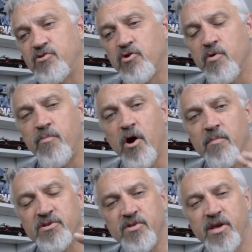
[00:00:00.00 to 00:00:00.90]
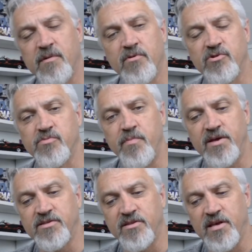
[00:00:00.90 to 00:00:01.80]
two compartments. The chemicals
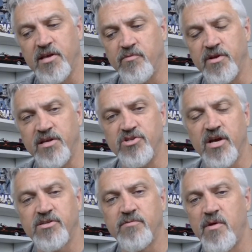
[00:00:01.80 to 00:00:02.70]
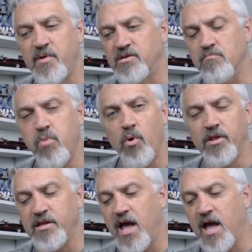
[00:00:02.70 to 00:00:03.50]
mix at the end when he ejects them. That makes a boiling